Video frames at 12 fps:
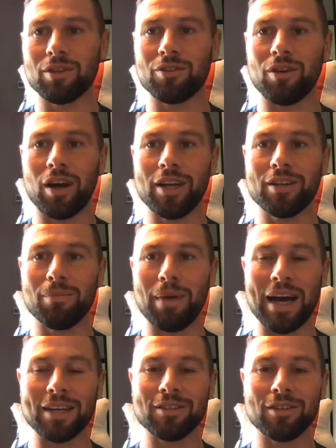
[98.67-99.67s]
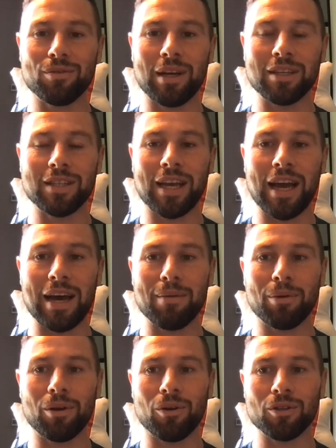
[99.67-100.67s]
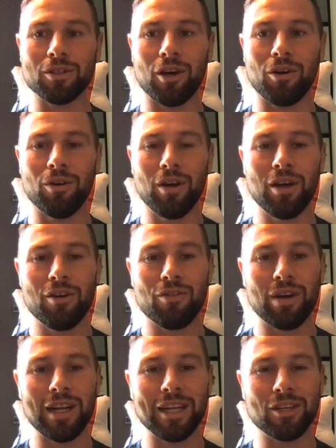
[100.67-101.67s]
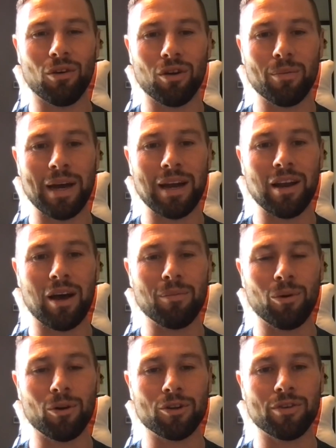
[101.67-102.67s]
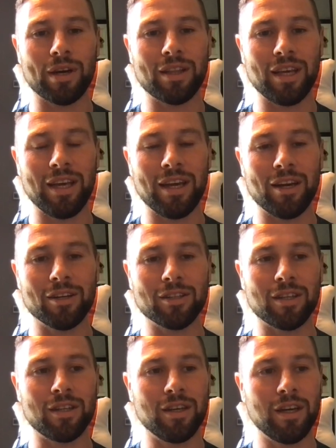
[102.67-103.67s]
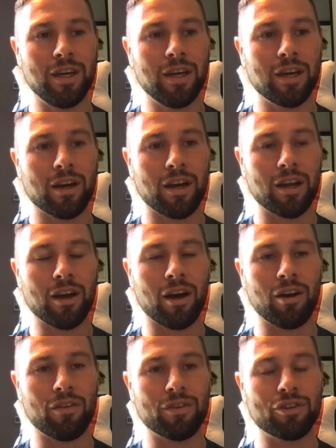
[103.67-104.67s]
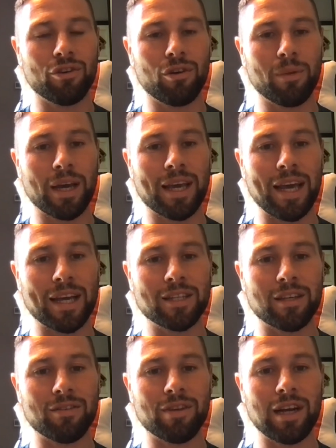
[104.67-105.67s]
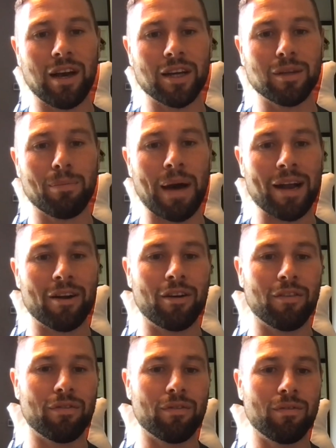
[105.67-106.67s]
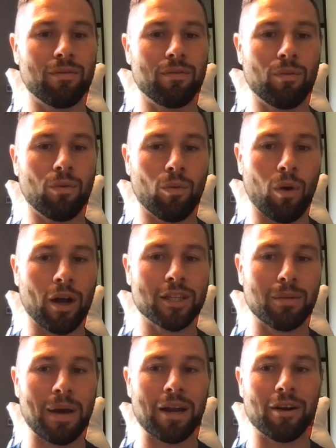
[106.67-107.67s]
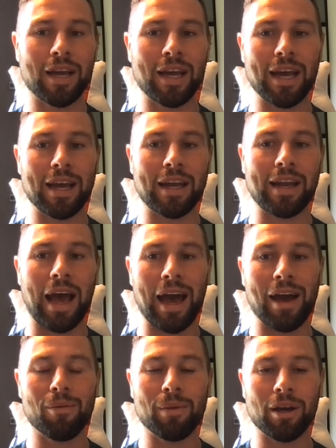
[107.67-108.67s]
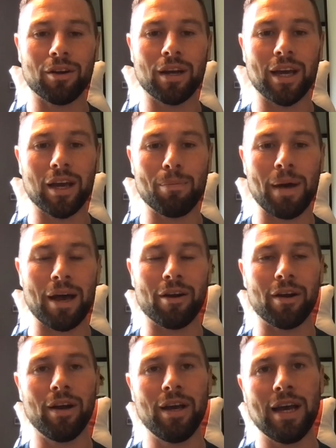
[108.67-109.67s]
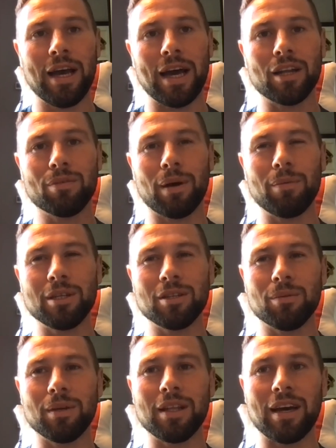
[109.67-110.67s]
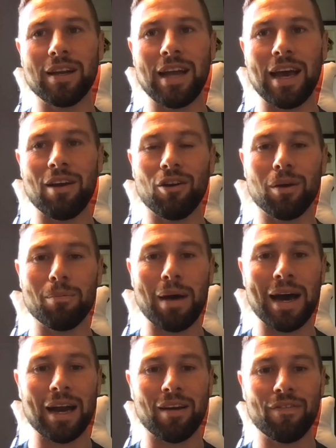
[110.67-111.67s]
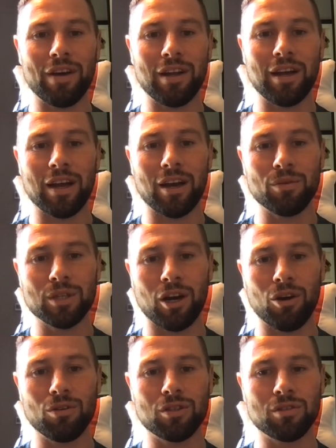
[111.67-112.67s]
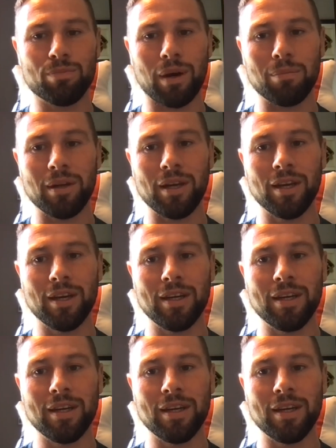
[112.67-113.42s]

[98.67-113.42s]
tried to master as well as I can, but also really thought about a lot more throughout the years and kind of gone over through all my kicks and realized a pattern of what's a better kick and how am I going to kick it better. And it's probably something that now looking back, I feel like I was coached probably